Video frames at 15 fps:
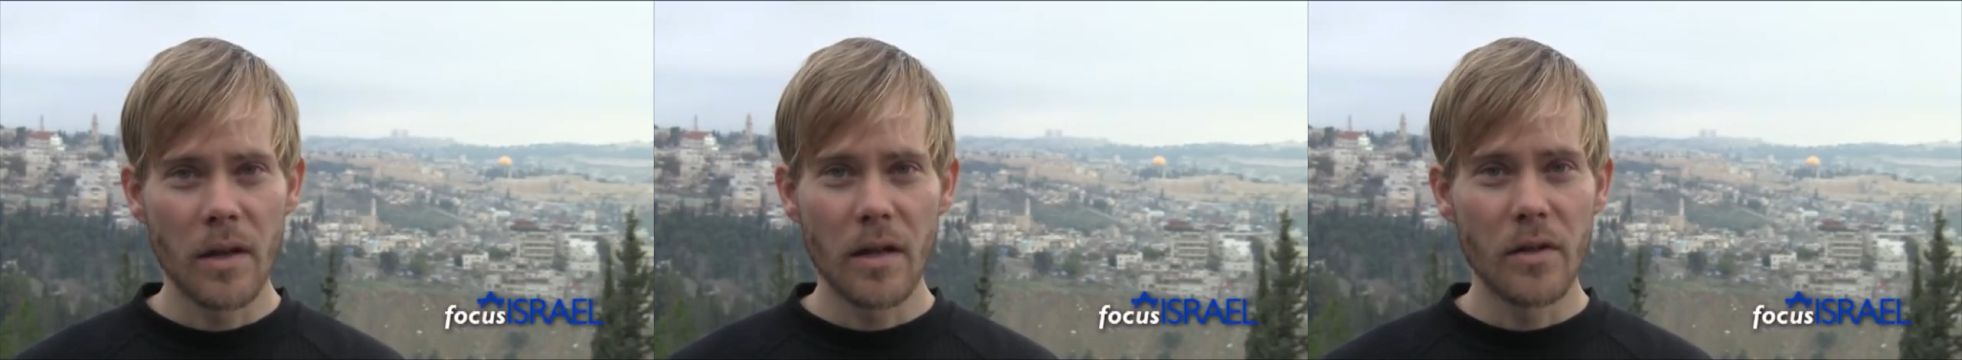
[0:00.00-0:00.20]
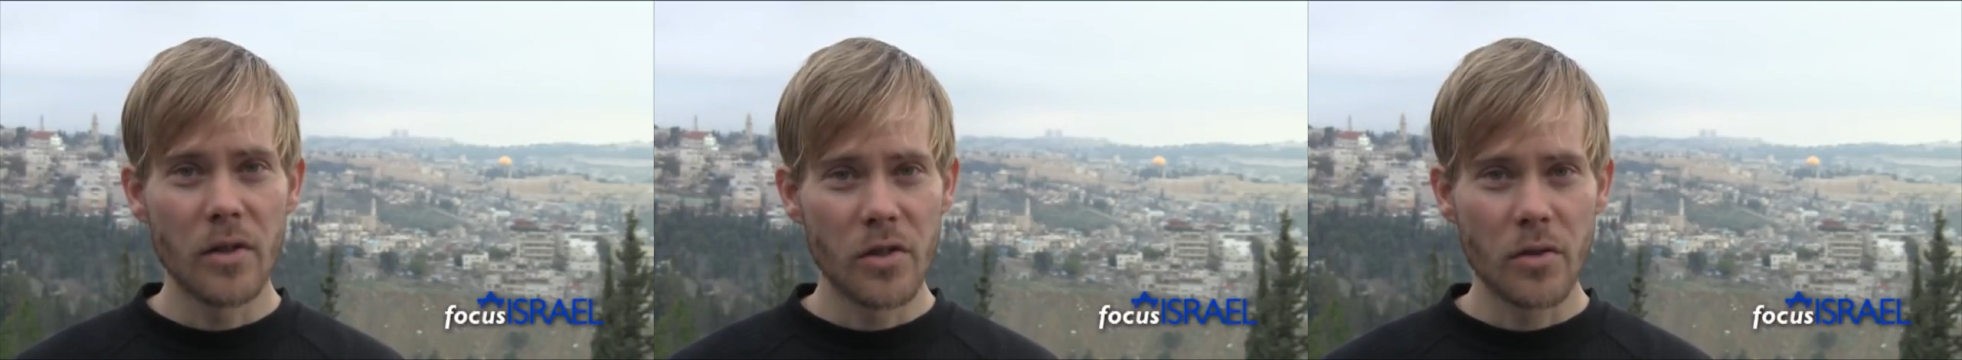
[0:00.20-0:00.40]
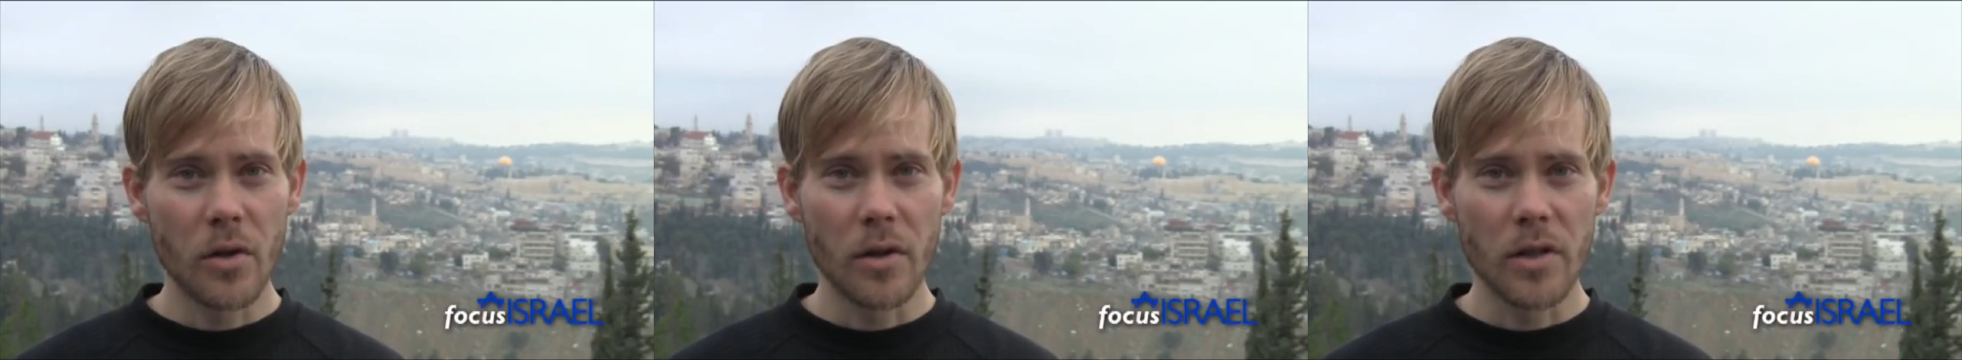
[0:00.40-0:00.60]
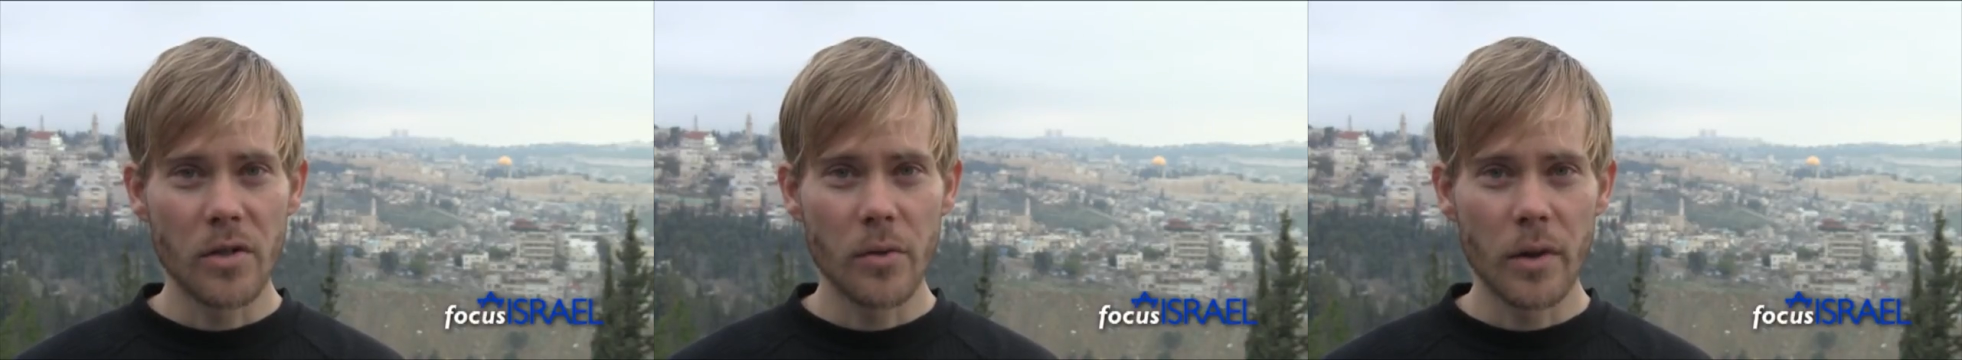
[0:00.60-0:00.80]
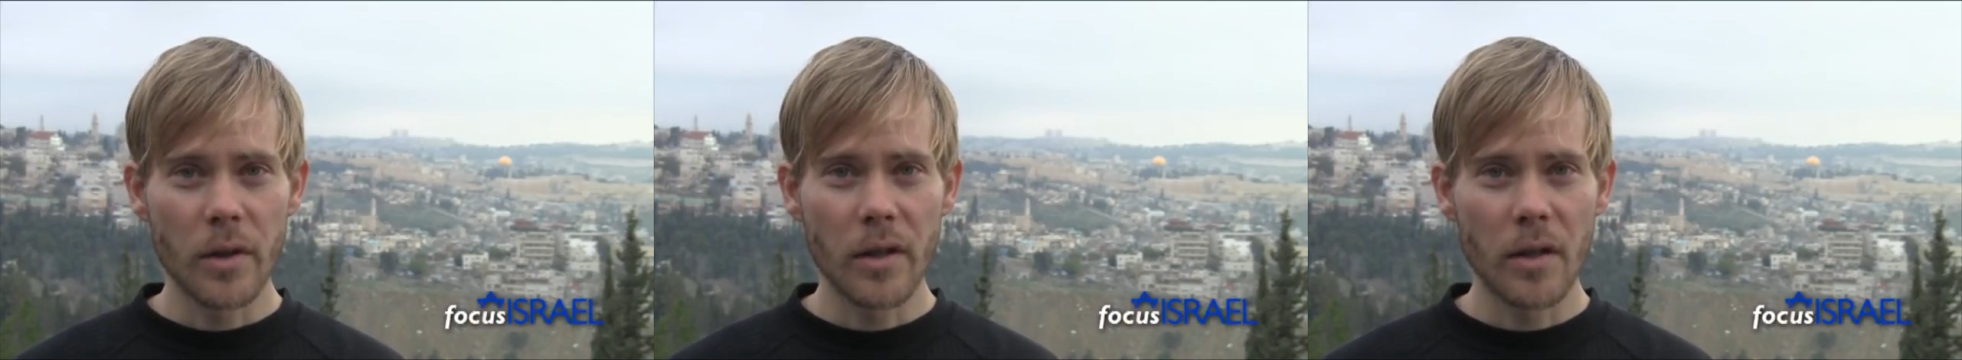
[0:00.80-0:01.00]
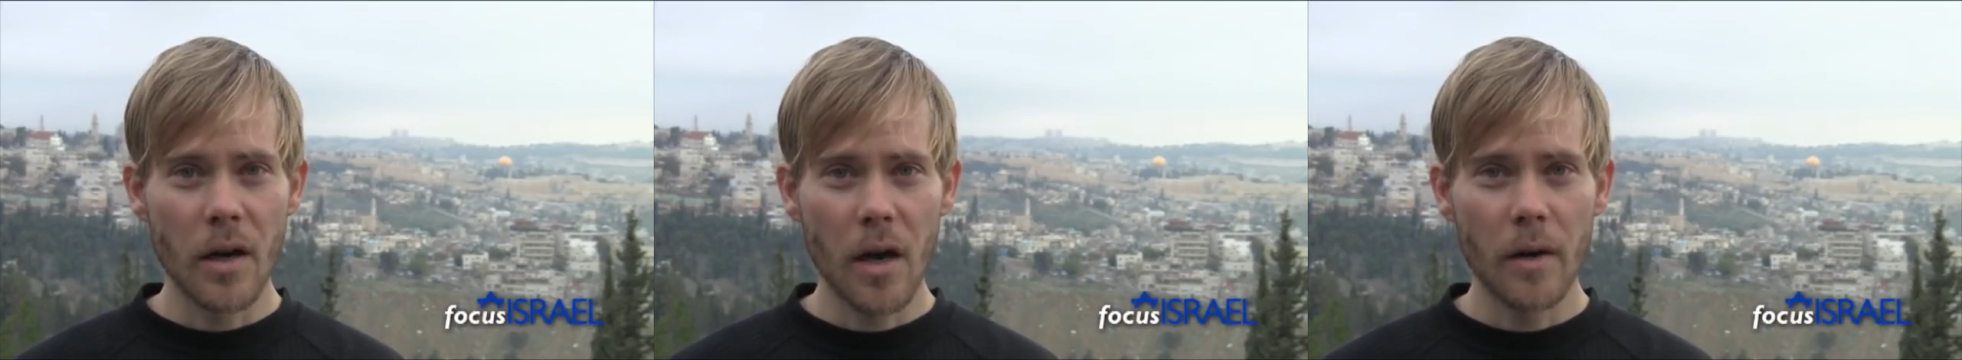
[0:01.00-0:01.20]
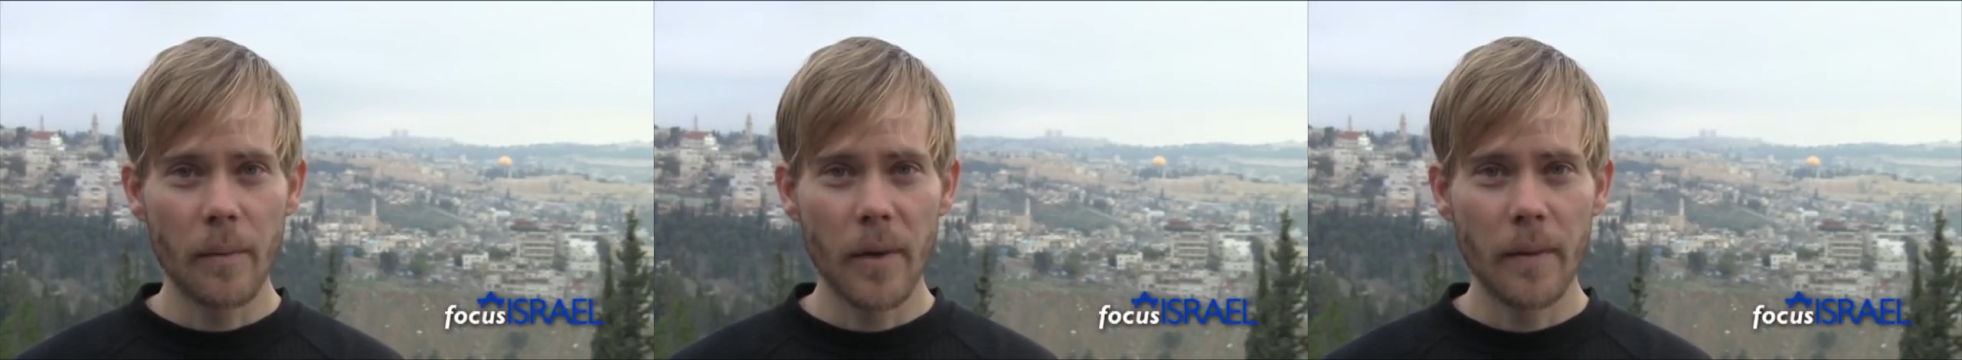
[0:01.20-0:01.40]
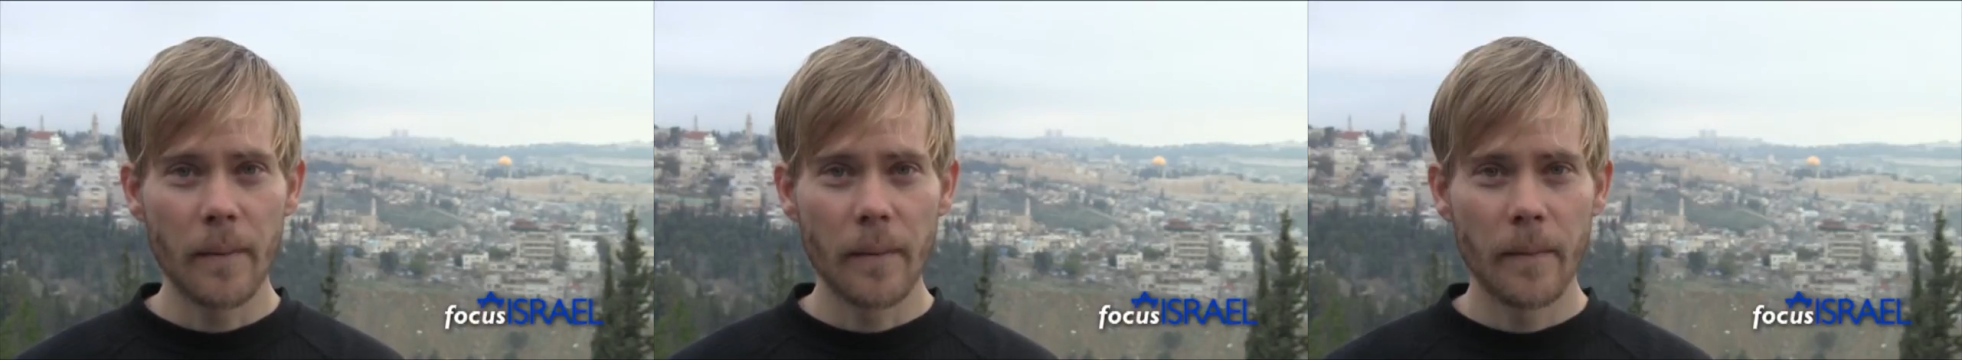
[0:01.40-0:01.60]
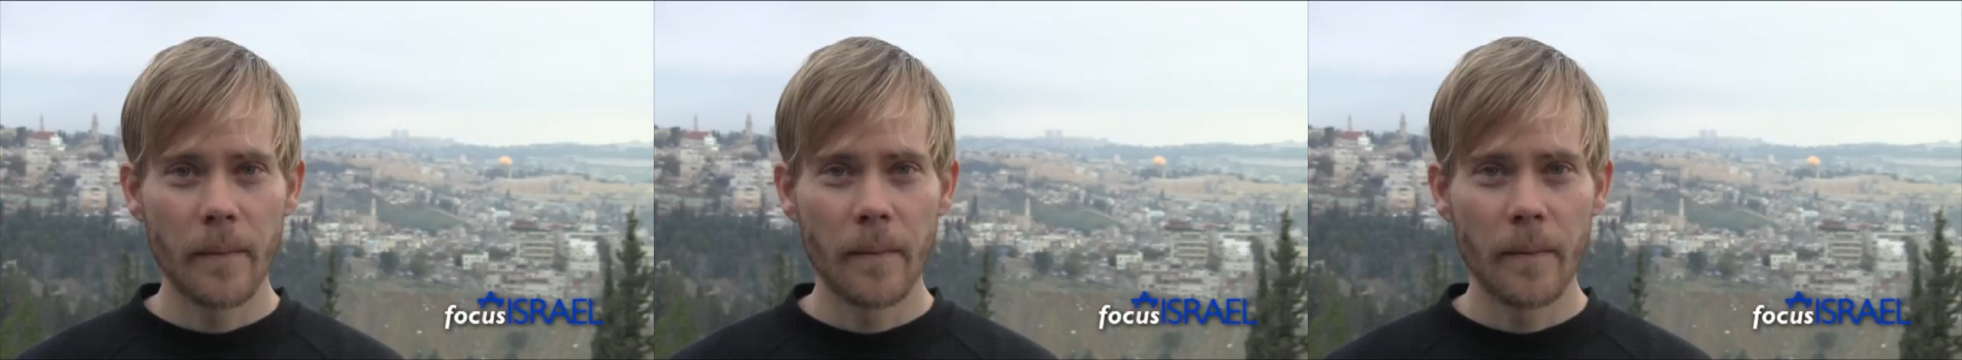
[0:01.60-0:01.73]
in the strong Israeli economy.